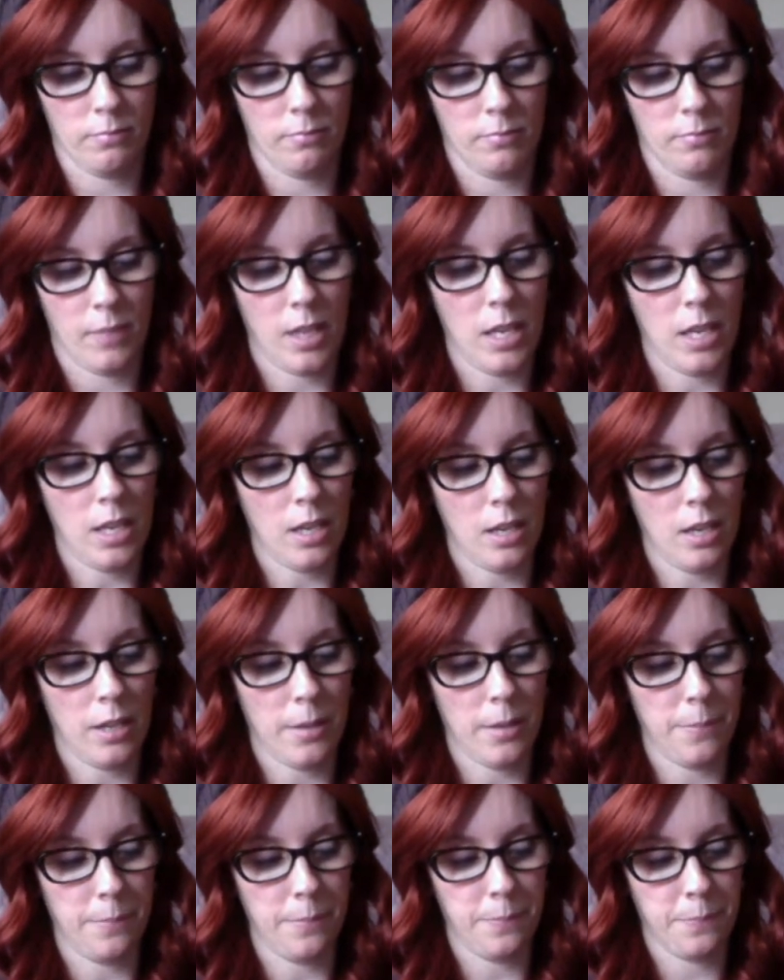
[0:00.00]
the
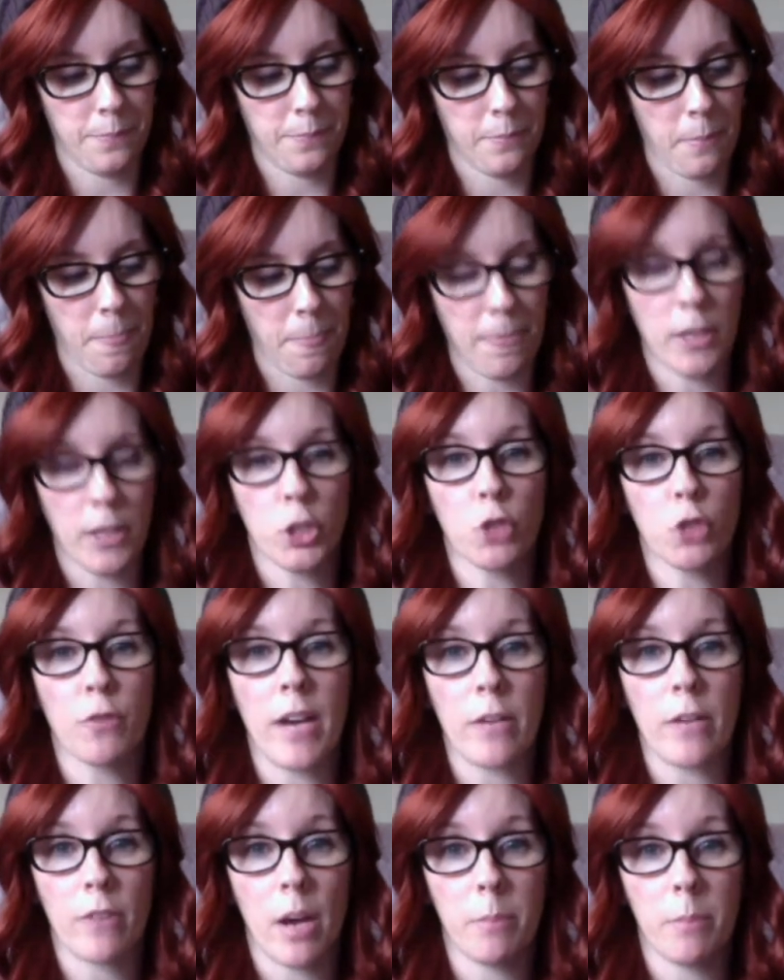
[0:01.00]

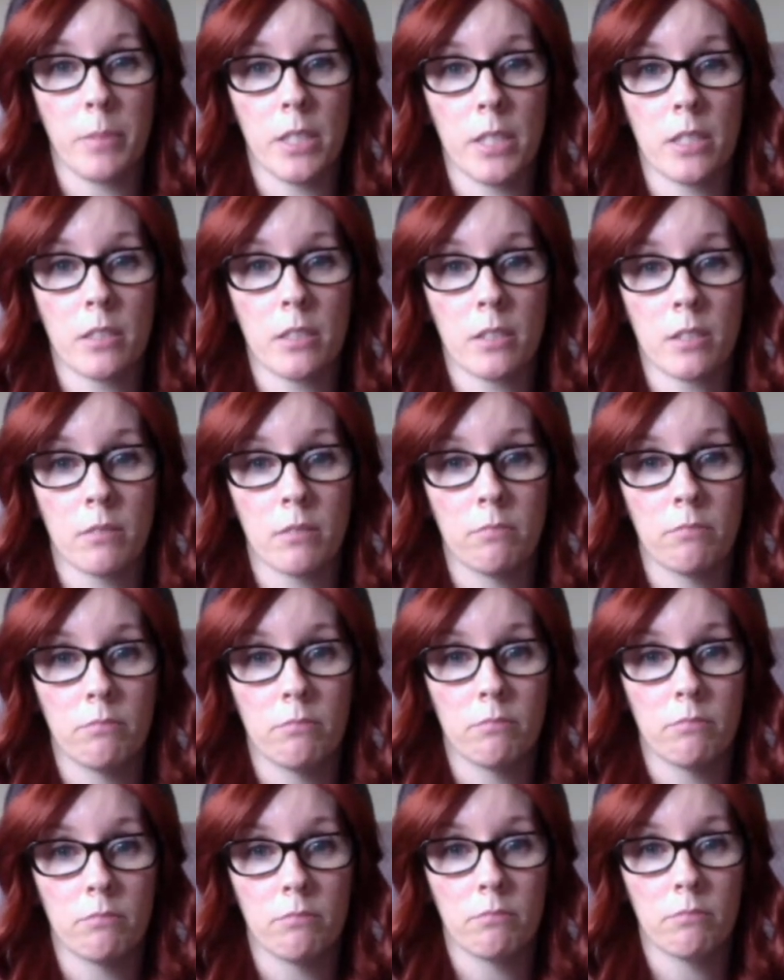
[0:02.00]
saran wrap is,
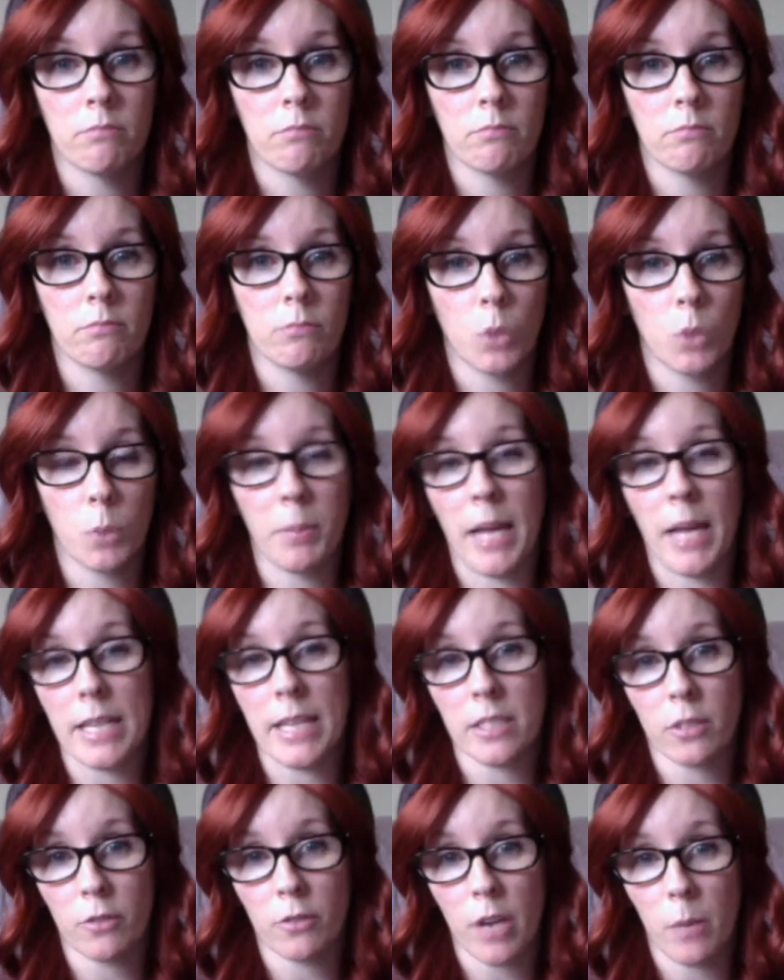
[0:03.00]
or
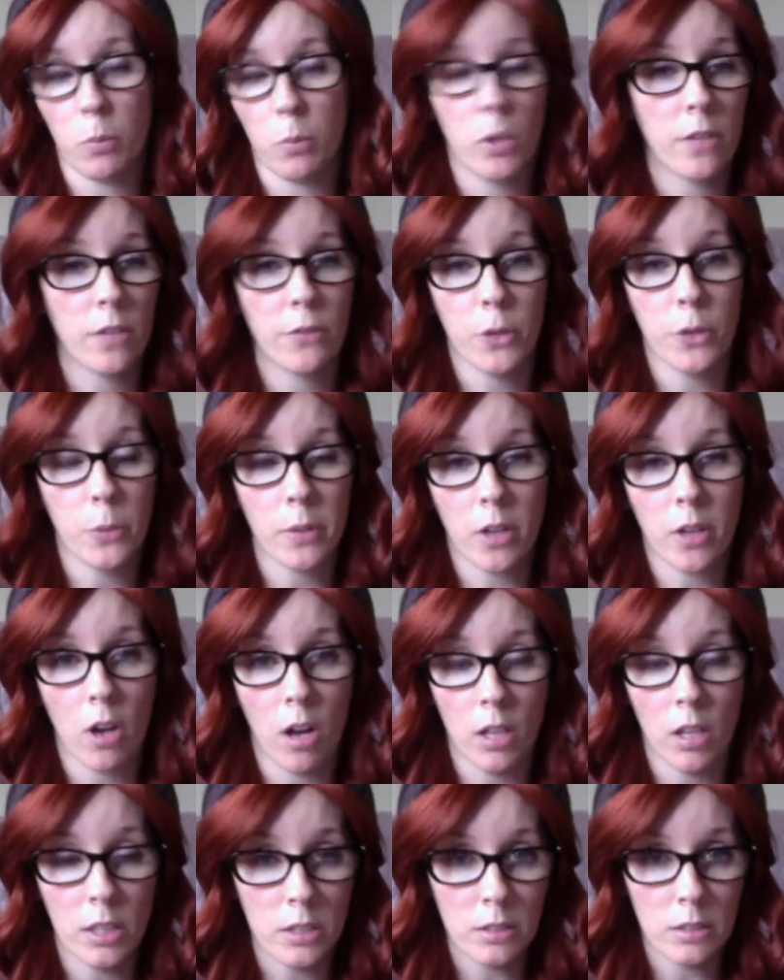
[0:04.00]
plastic wrap, whatever you want to
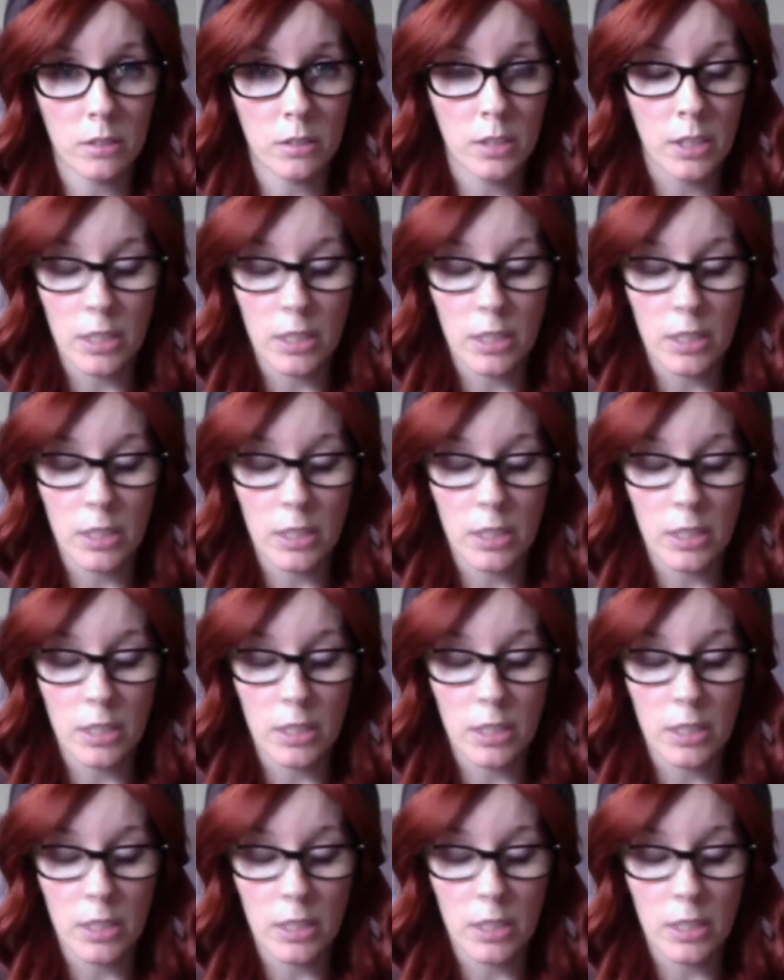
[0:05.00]
call it.